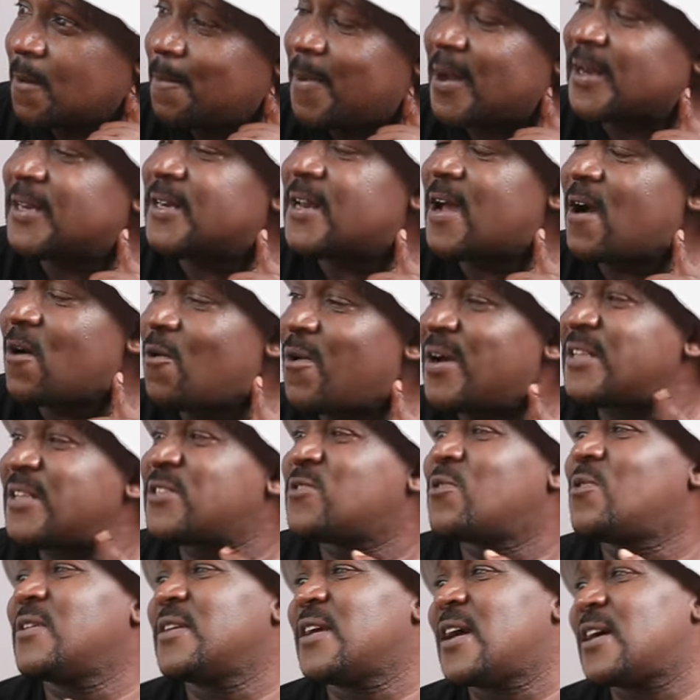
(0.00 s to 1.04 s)
Best but time. now
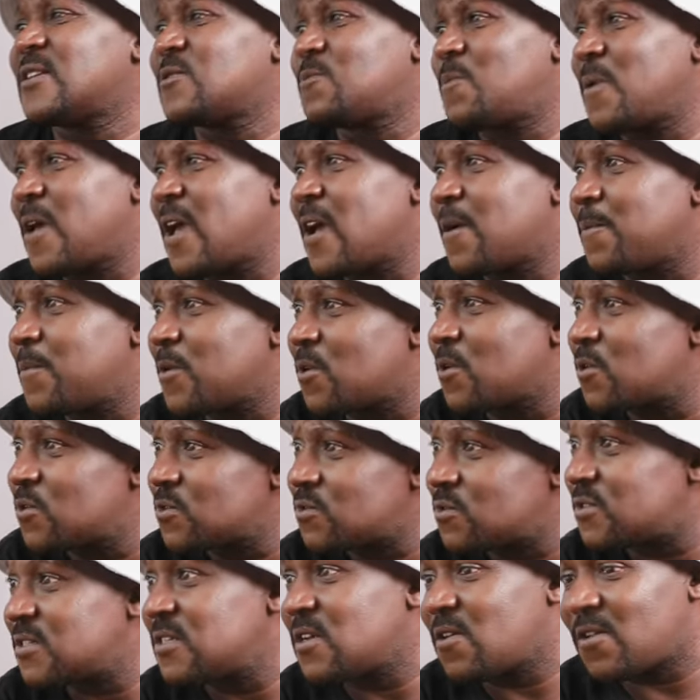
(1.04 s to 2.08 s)
what's holding us back?
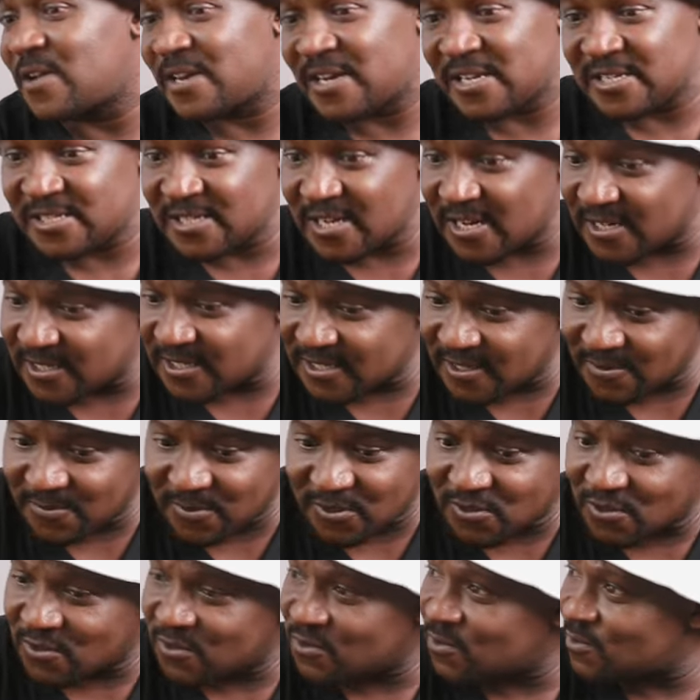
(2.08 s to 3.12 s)
Because you see, our national eh. team
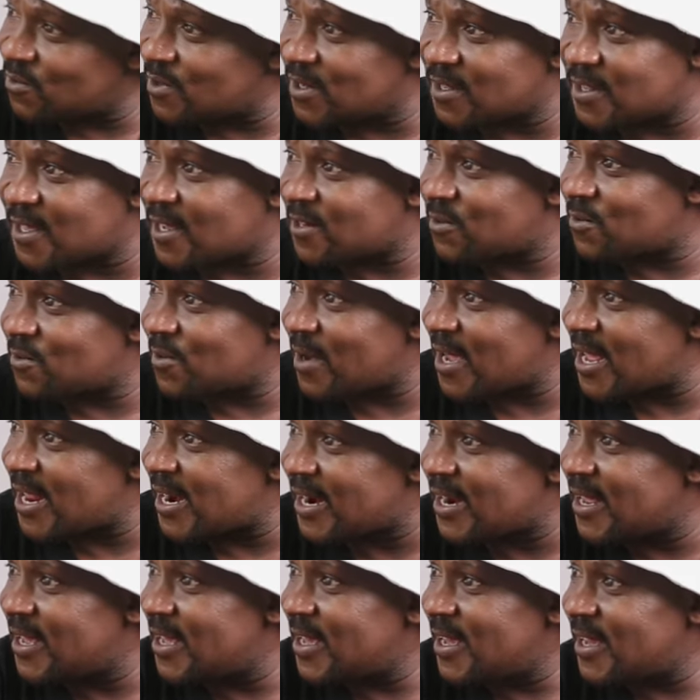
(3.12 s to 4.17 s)
is not doing that
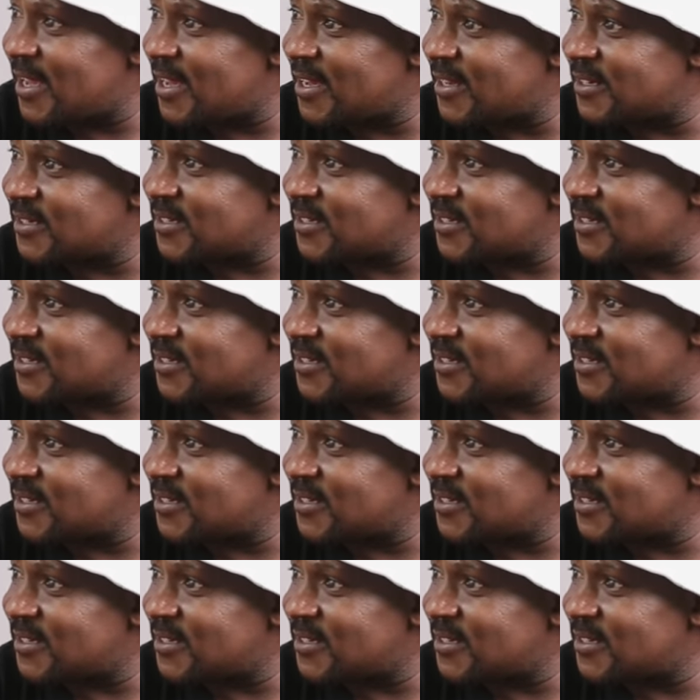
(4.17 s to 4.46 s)
well. But